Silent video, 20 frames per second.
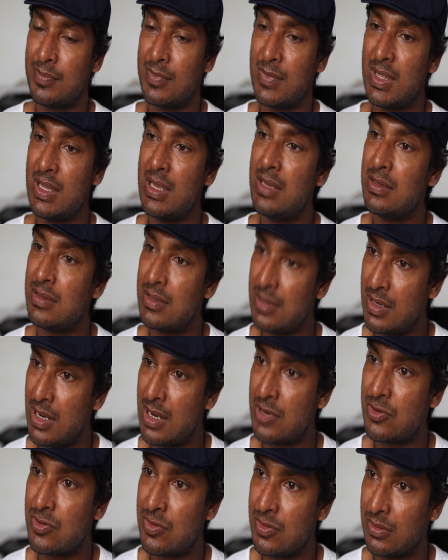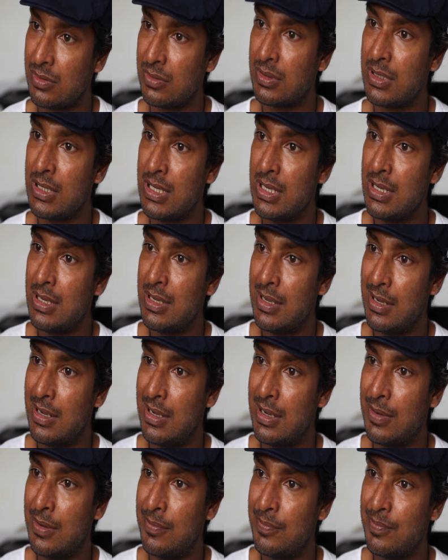international
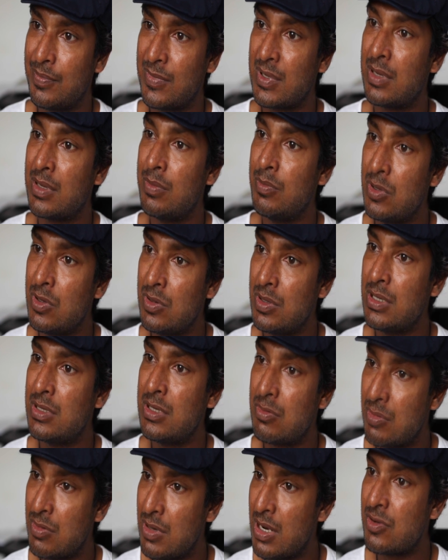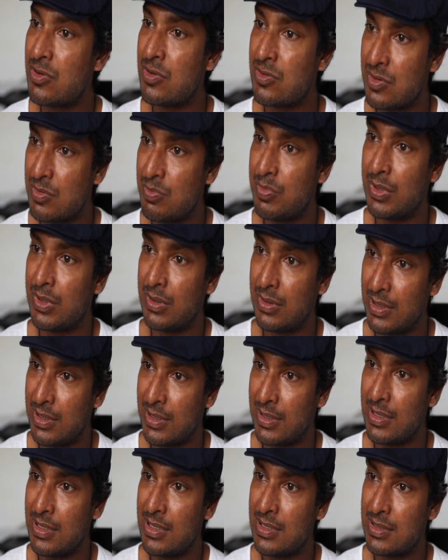community relationship building
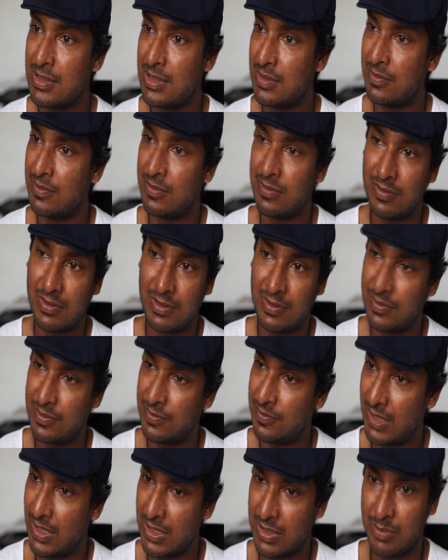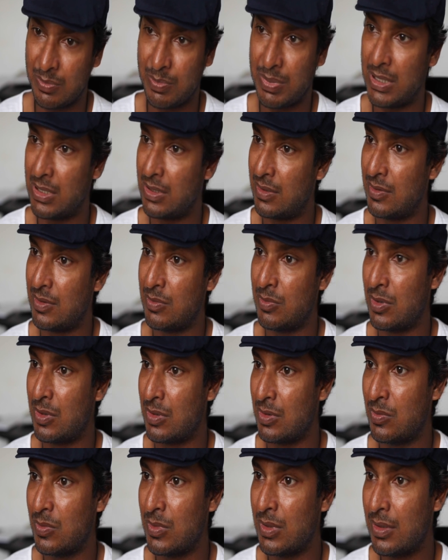is a vital part of the
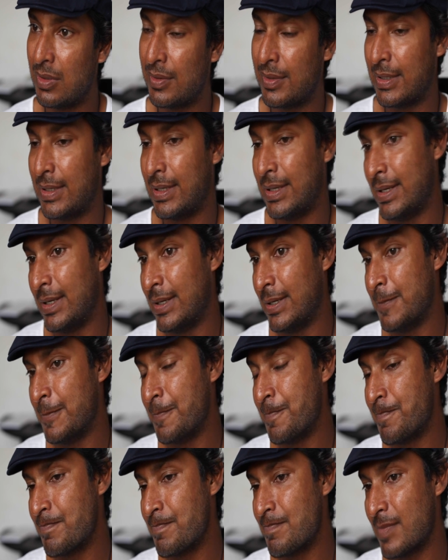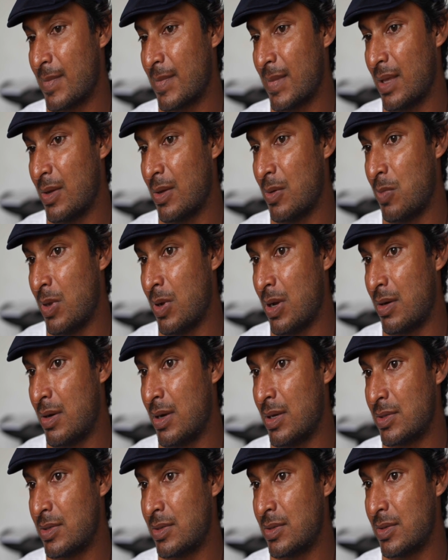modern world.
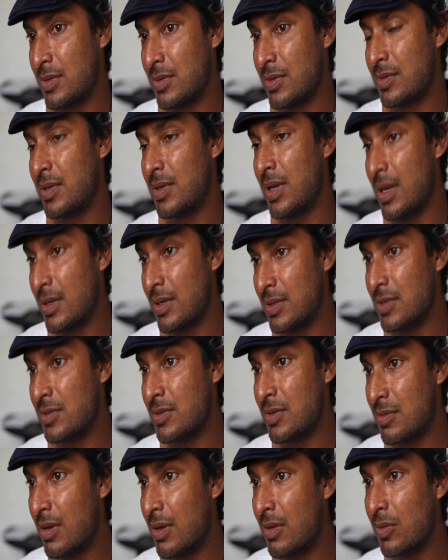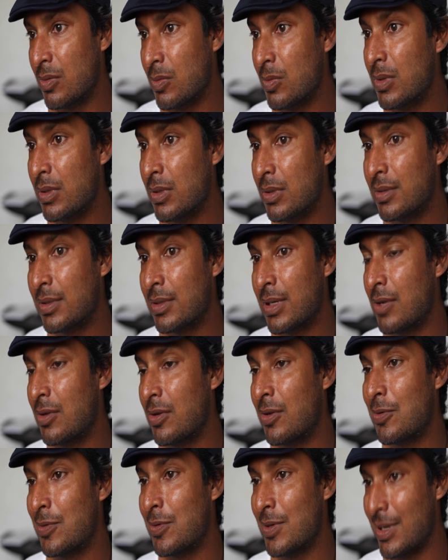Whereas societies around the world can
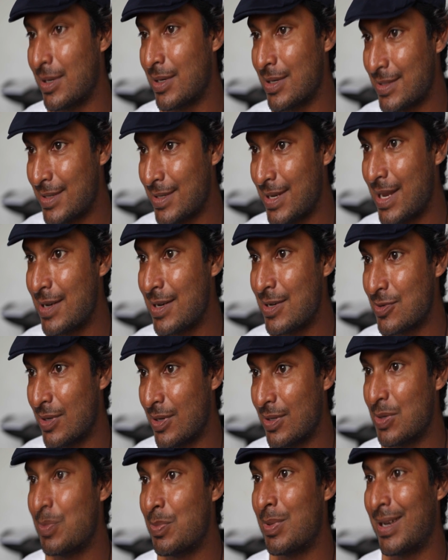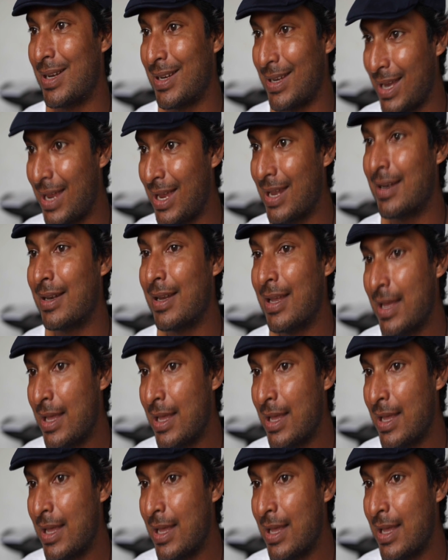not only understand each other, but again,